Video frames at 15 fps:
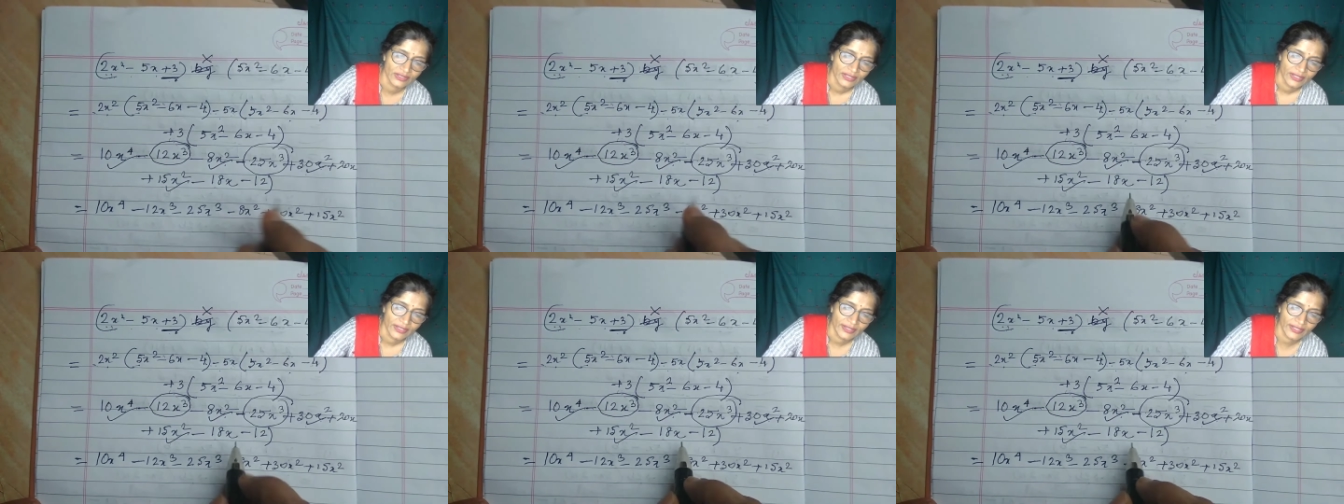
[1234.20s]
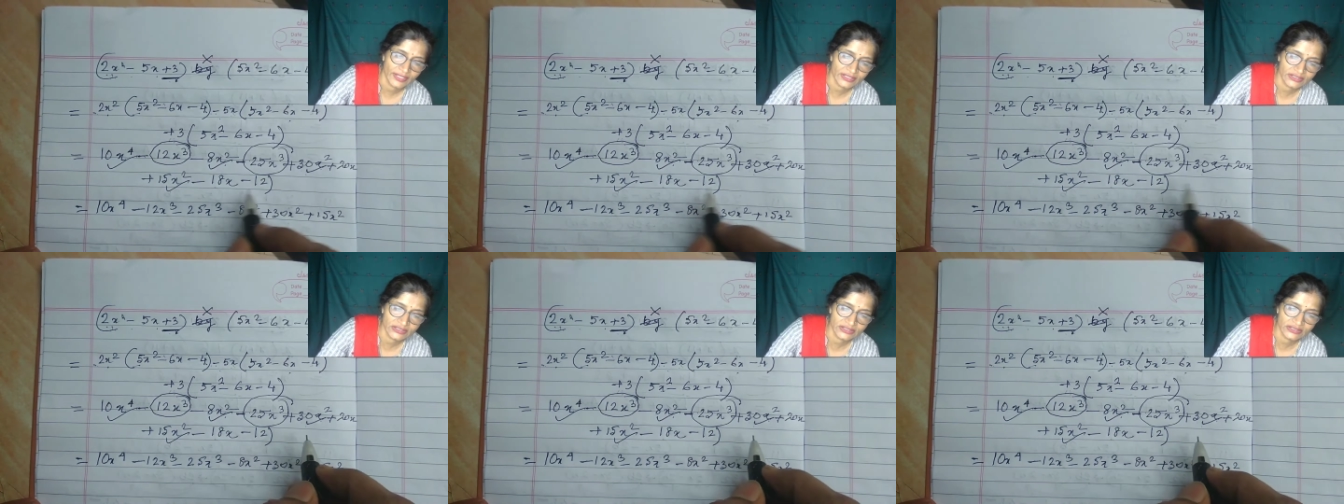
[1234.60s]
Next
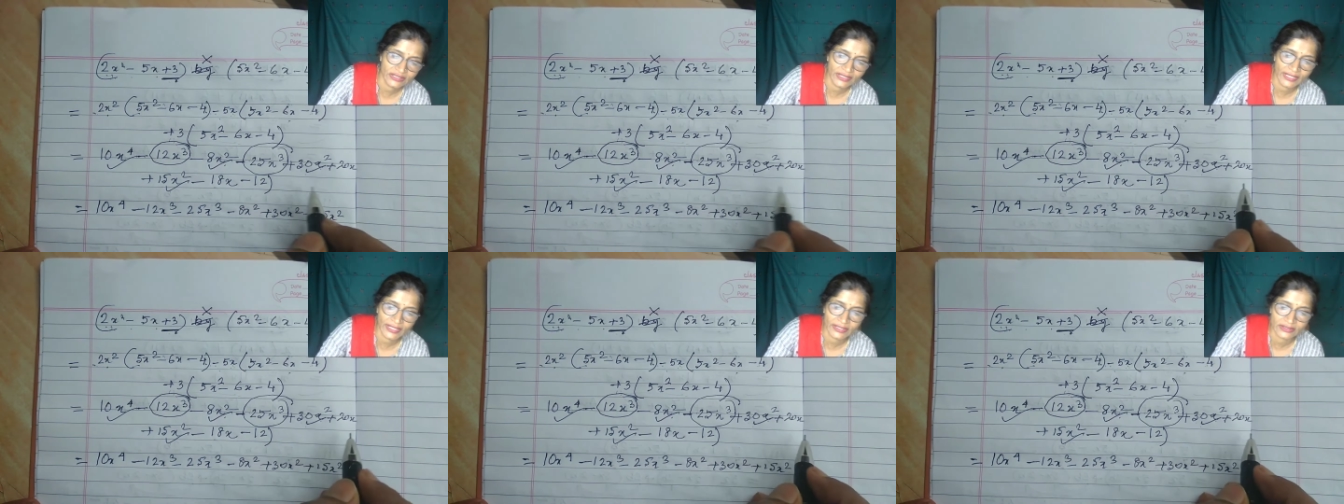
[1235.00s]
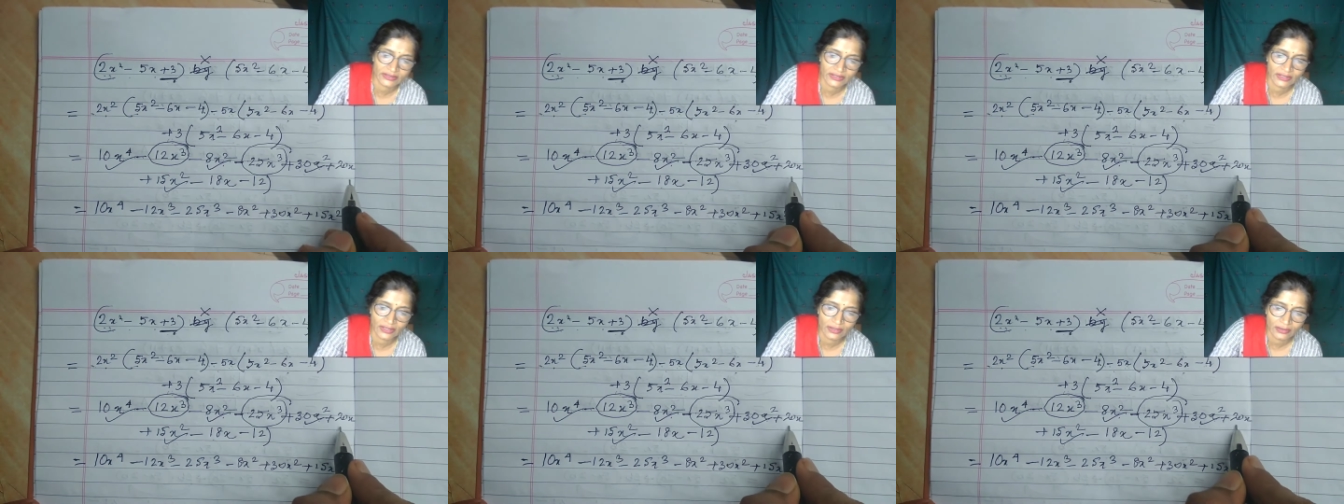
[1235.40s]
is x
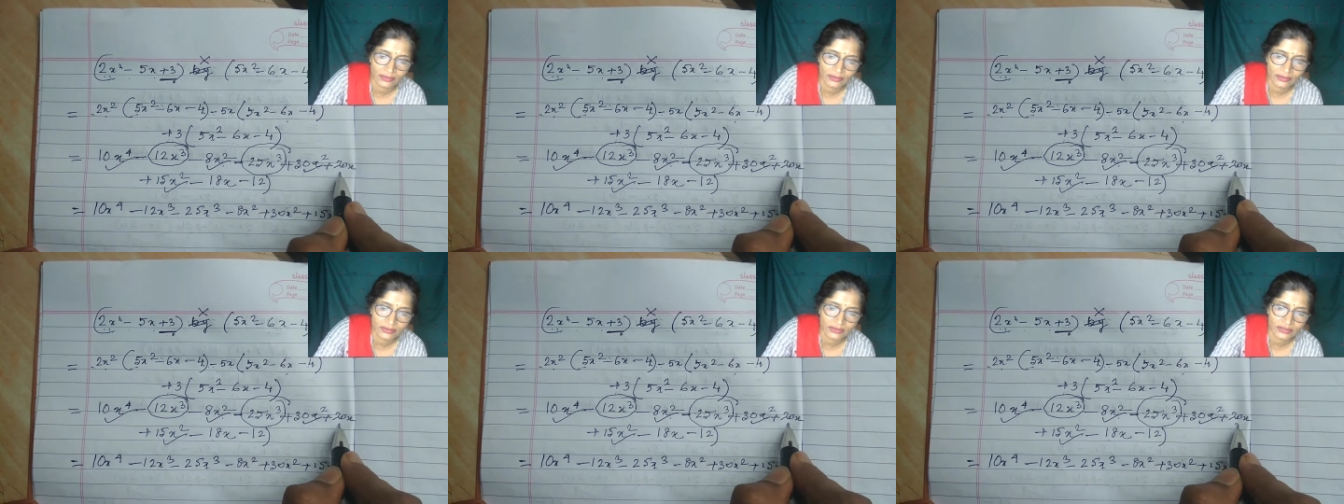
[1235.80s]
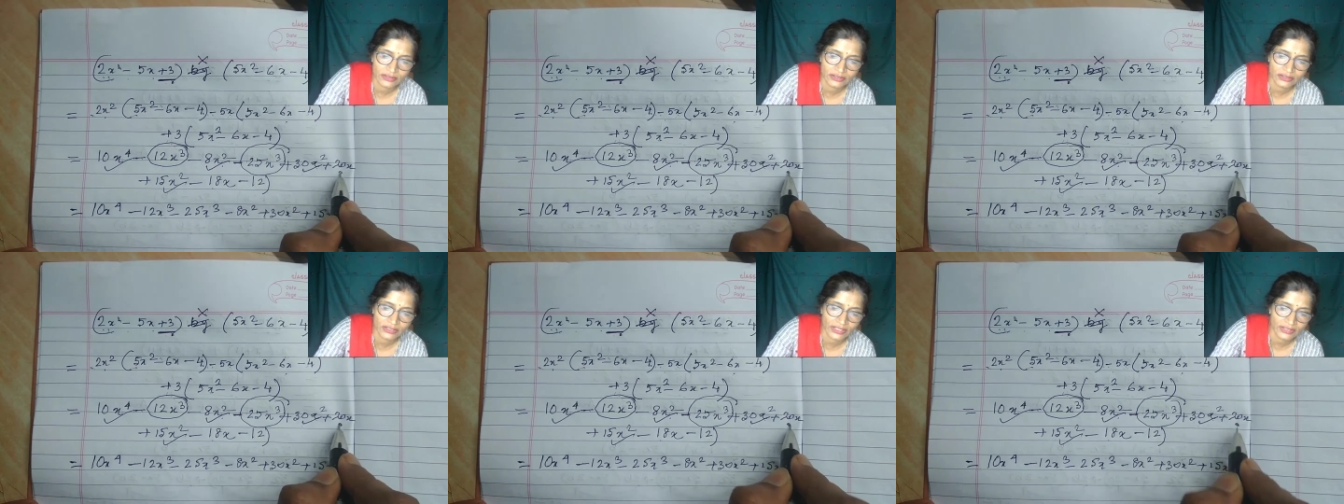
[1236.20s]
here. This is
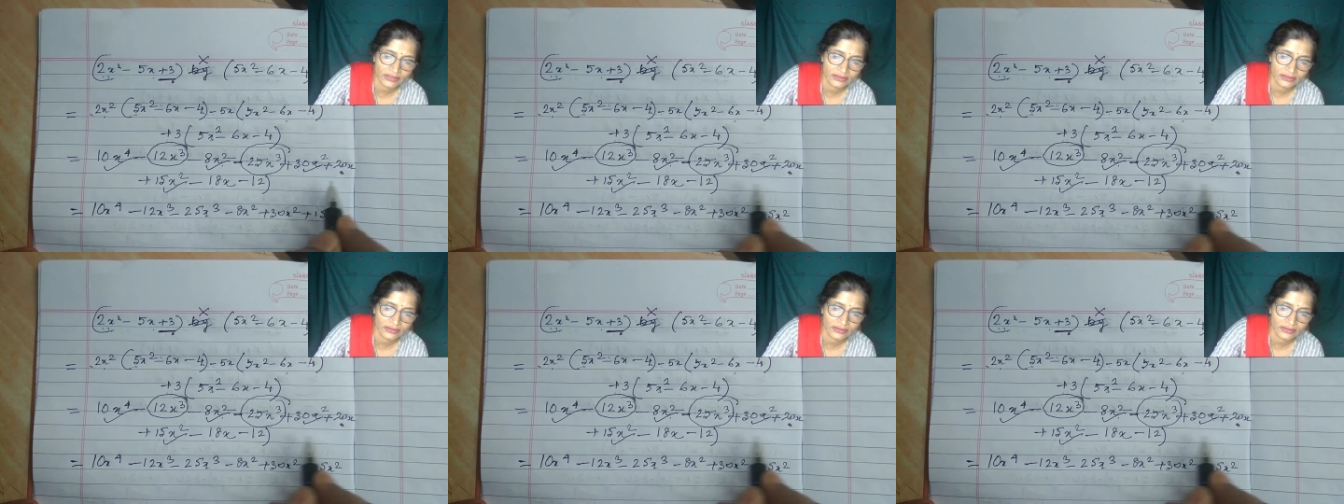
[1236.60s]
x,